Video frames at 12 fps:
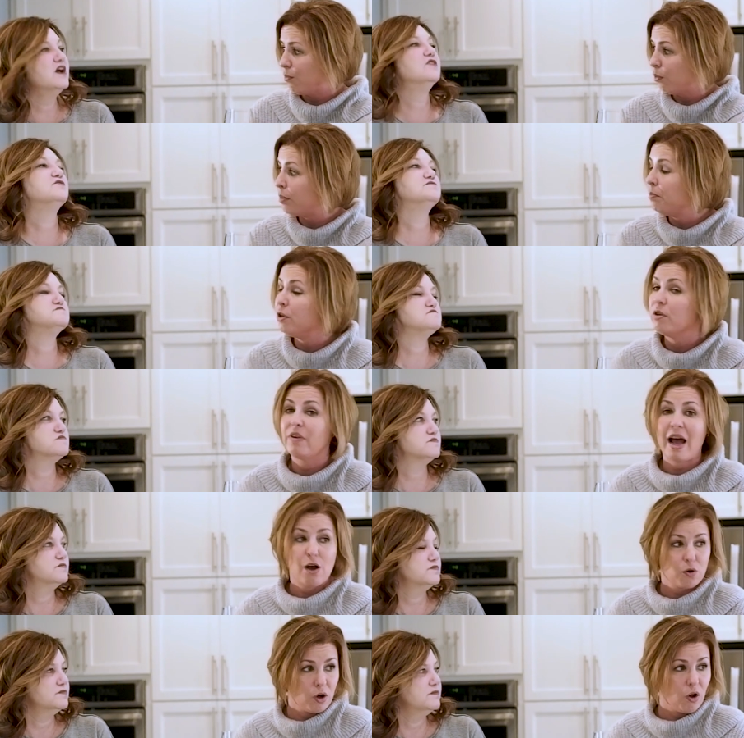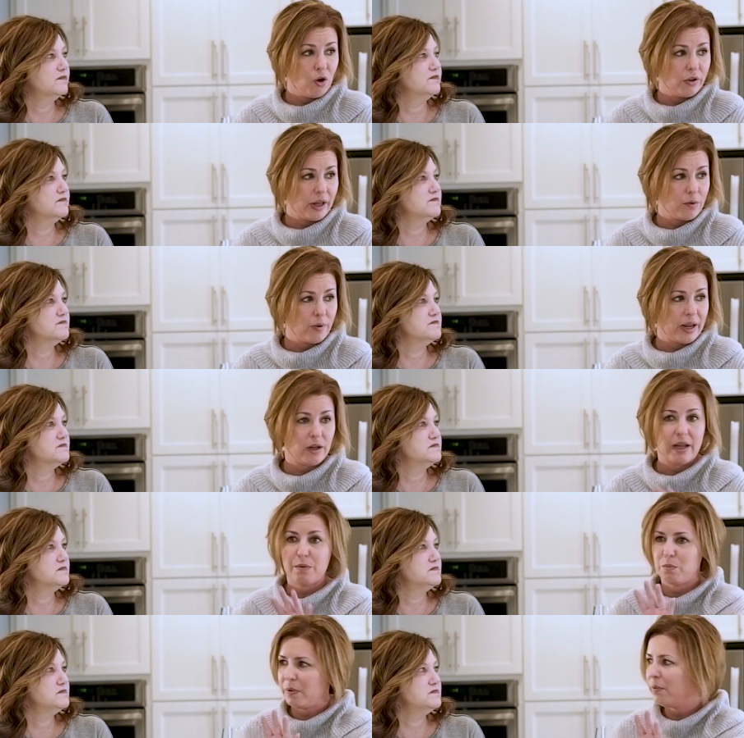Speaker 1: and oh. remove alcohol that
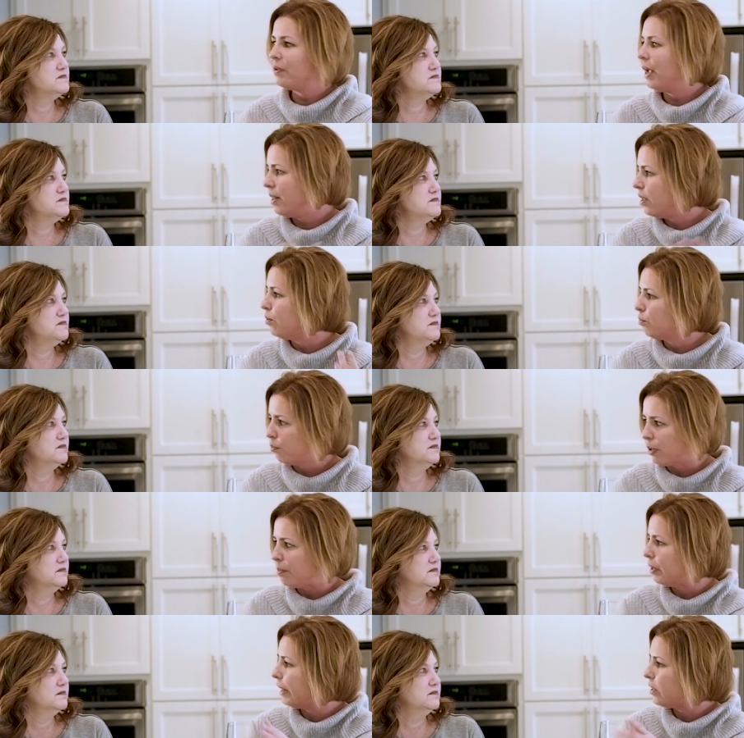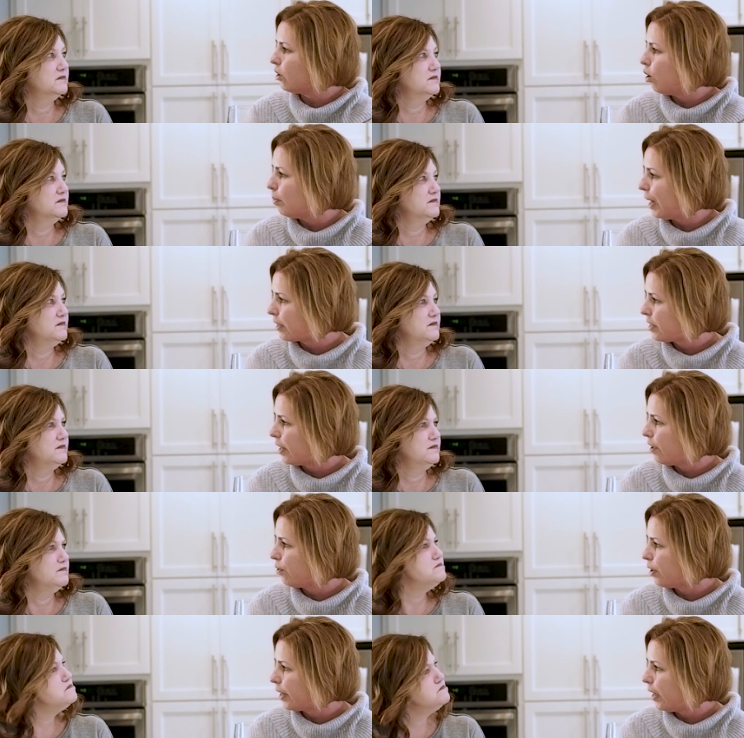way and then reblend it all back
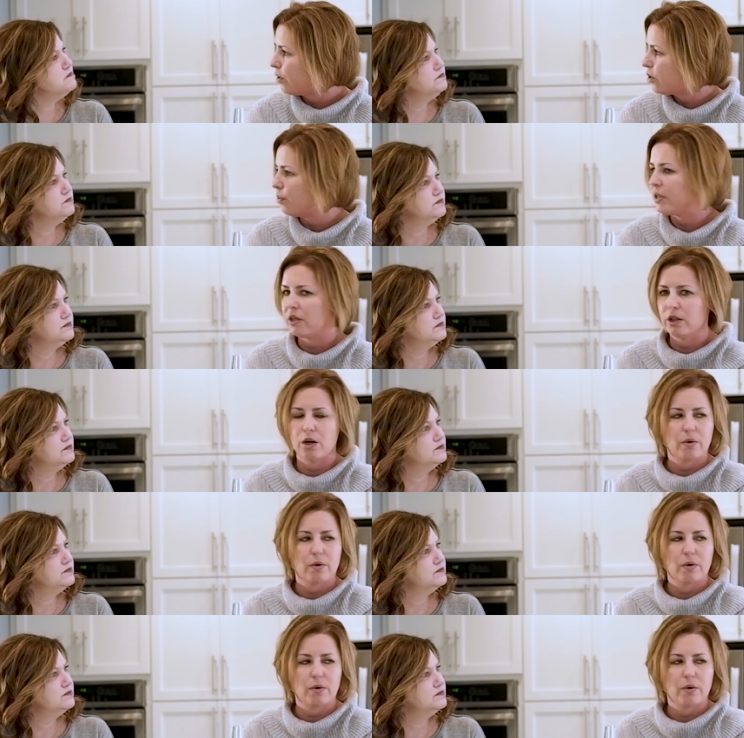together again. Hmm. So it's huh. a